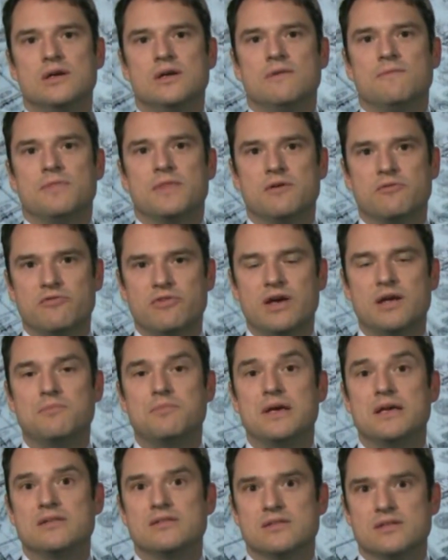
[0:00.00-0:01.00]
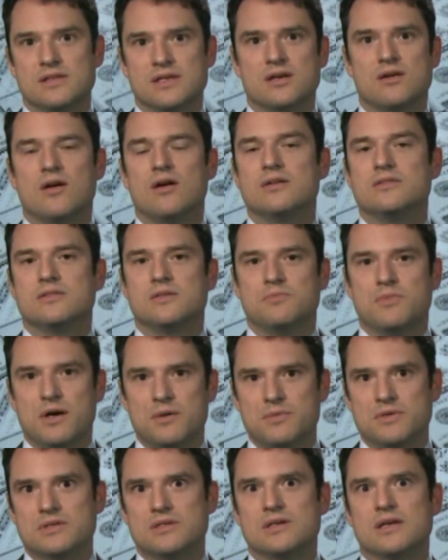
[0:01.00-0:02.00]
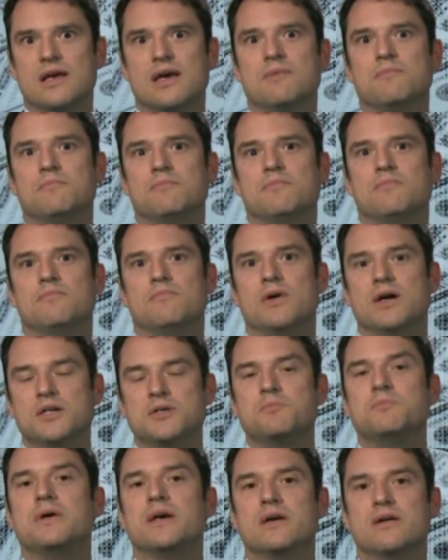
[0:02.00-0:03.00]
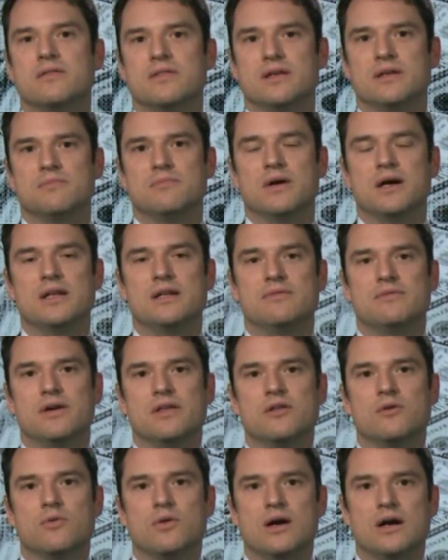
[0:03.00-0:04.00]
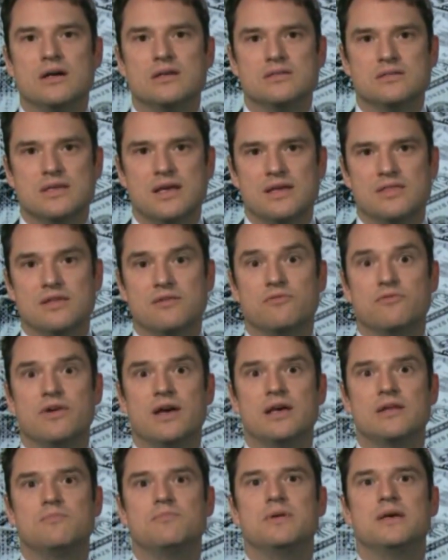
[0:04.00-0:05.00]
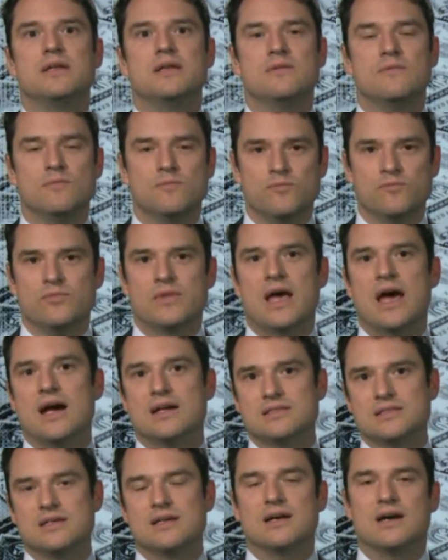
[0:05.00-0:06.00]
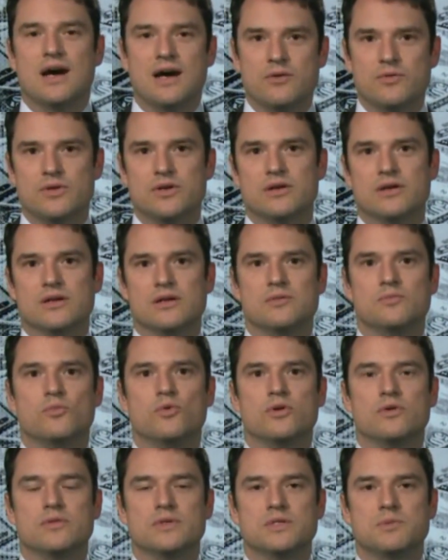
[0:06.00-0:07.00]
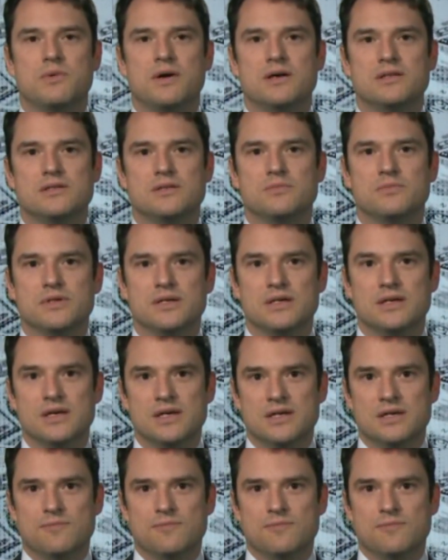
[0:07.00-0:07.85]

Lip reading: the Fed basically caused the bubble to get much bigger than it might have otherwise had the Fed been acting, I would argue, more responsibly.